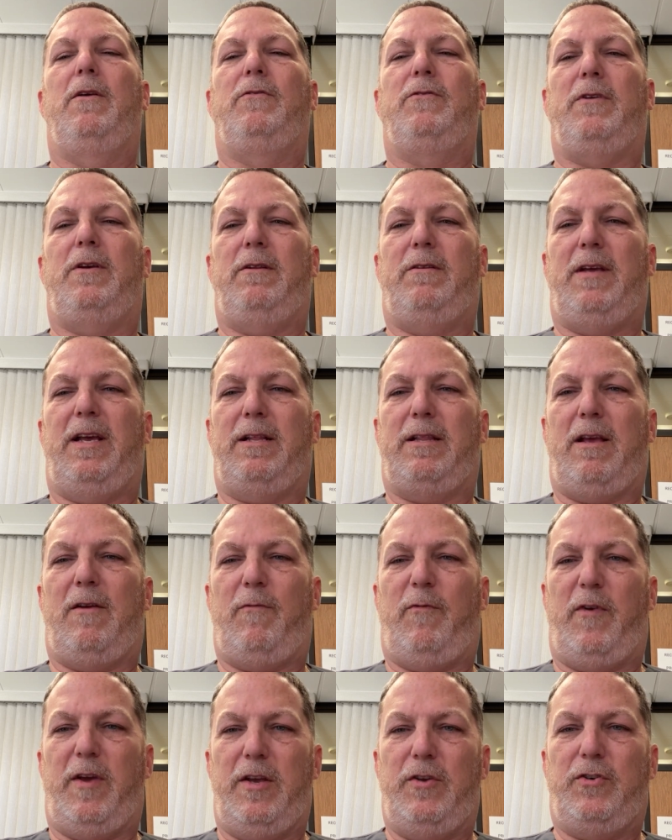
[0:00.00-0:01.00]
So you take
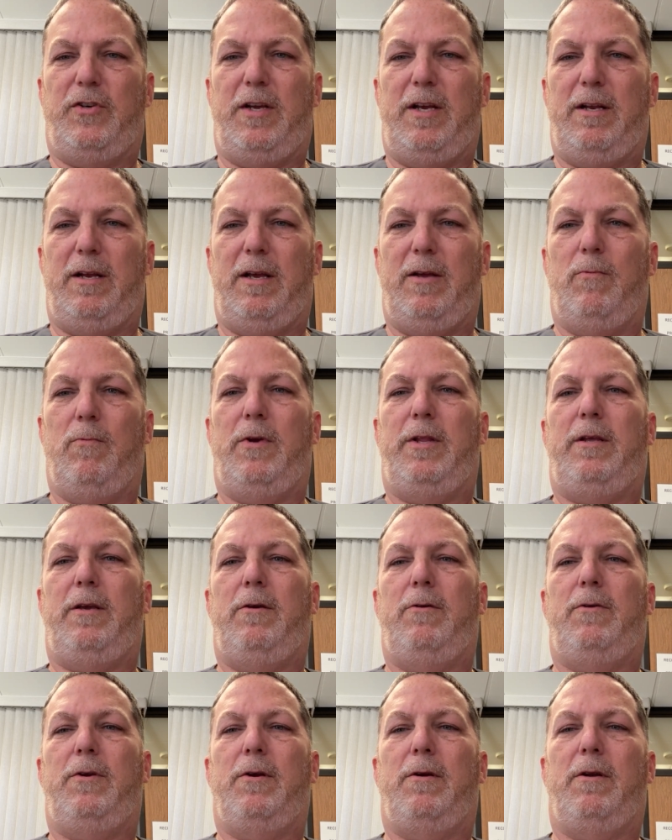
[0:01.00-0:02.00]
that face sheet in with
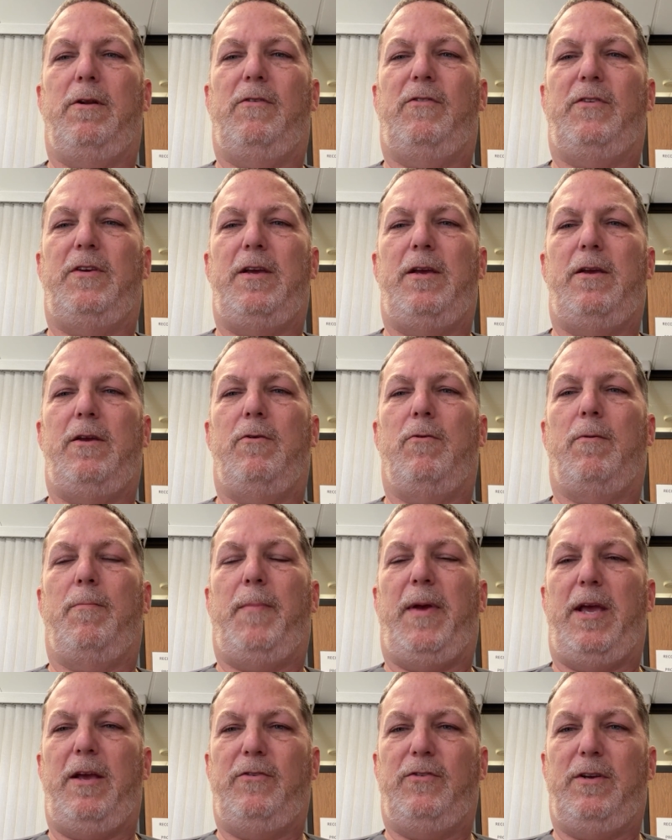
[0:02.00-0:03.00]
you. You're going to see your
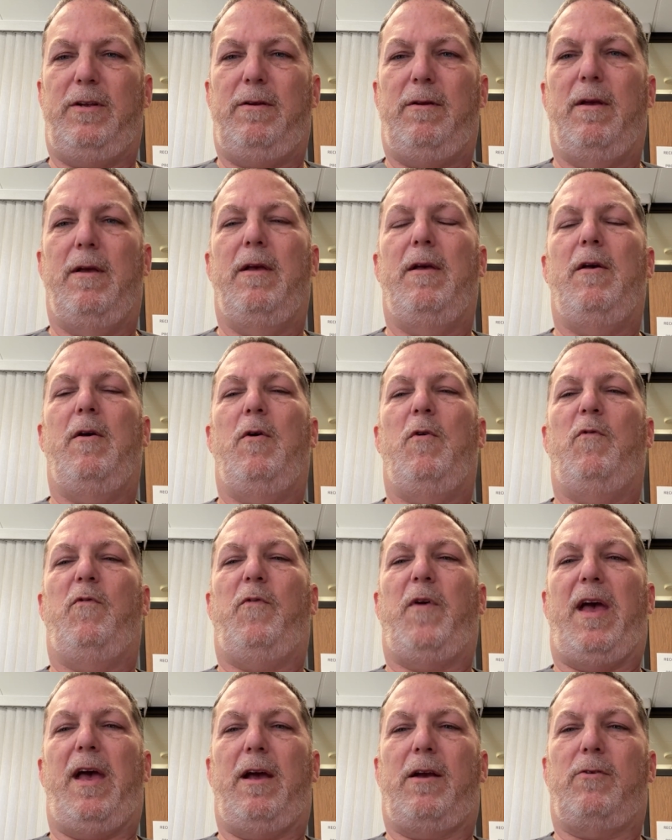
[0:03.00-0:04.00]
patient.
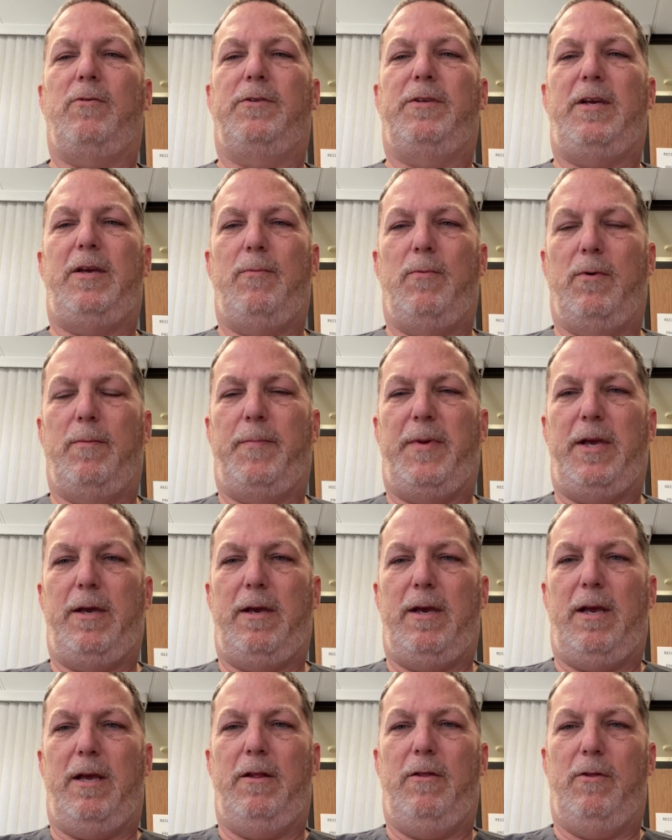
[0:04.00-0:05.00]
Faculty will
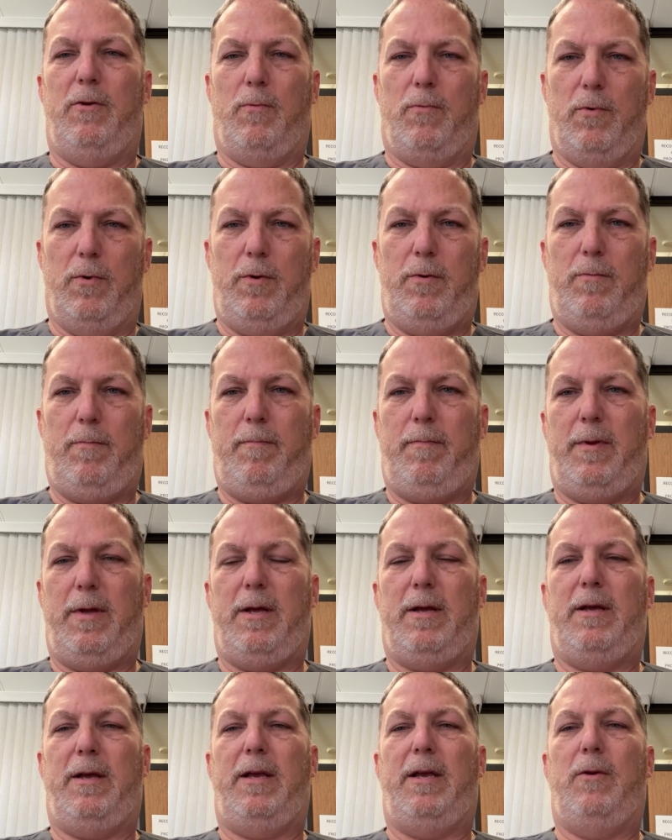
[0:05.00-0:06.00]
be in the room.
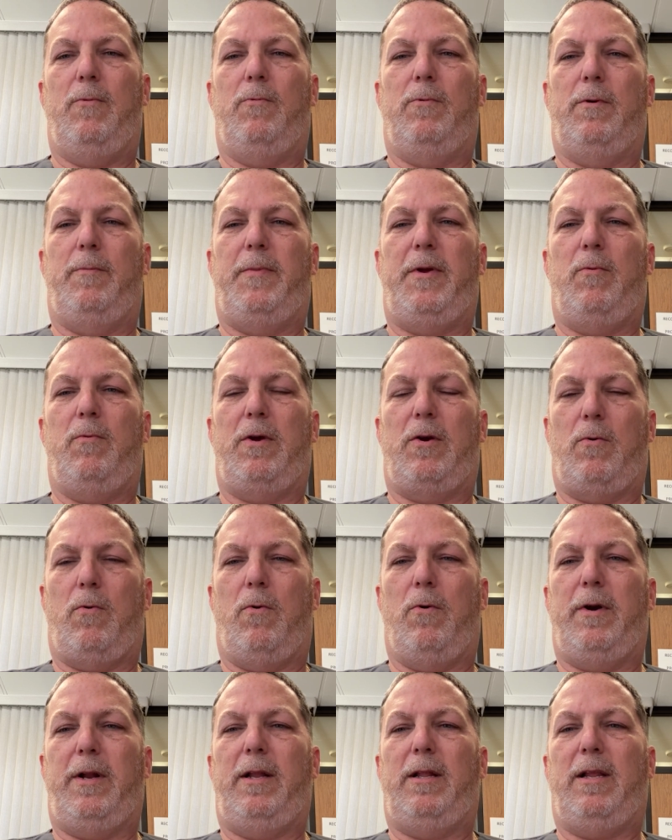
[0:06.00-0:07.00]
It will be
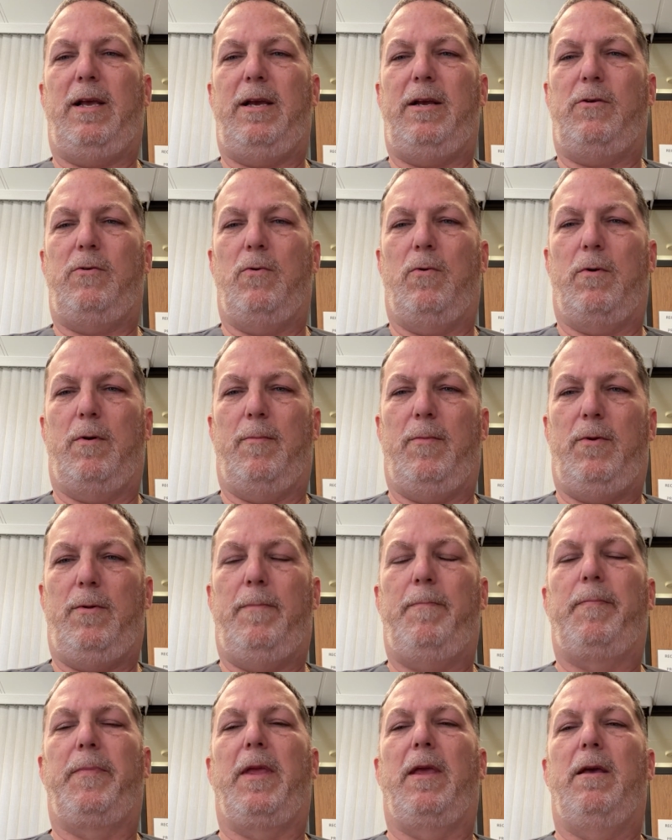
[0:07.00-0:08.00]
recorded like
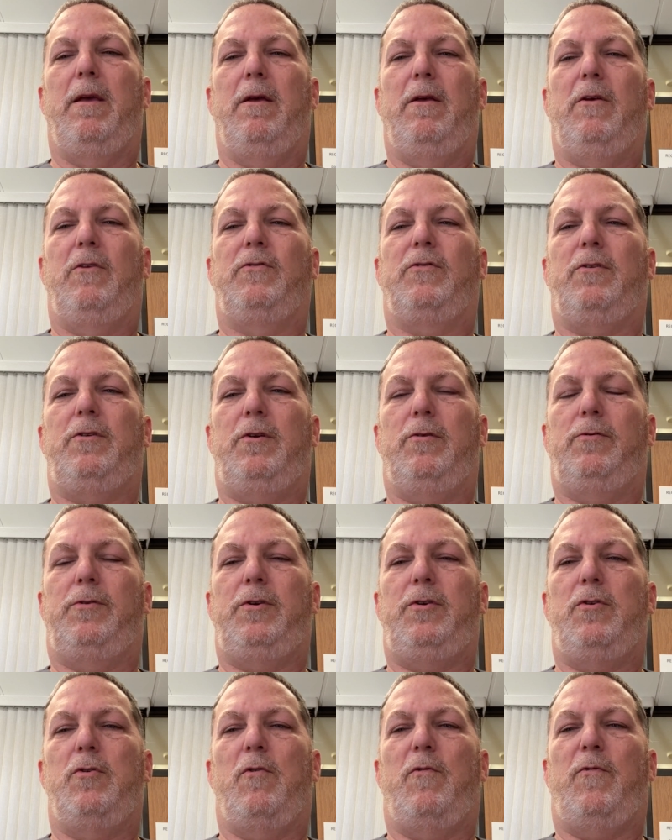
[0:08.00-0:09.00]
normal. So you'll
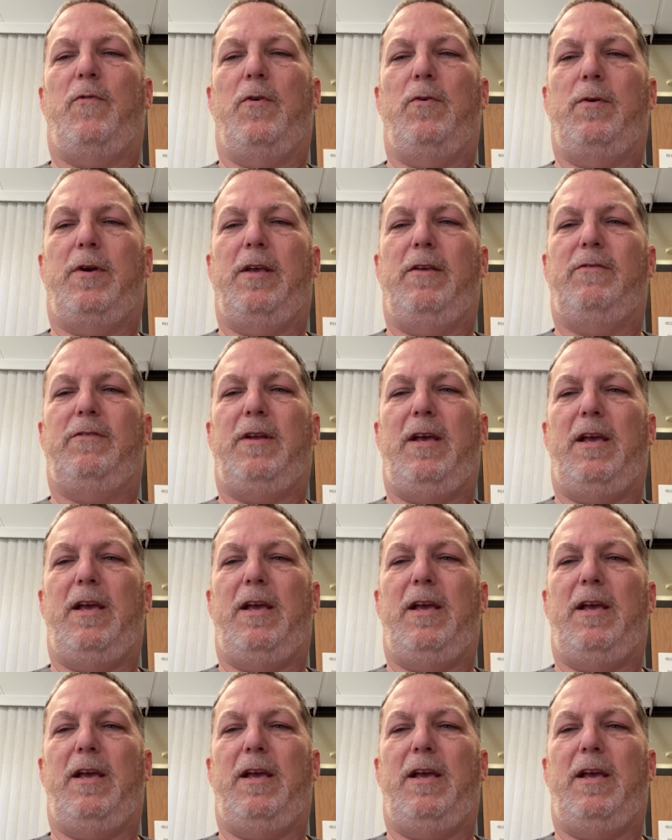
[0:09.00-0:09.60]
do your focused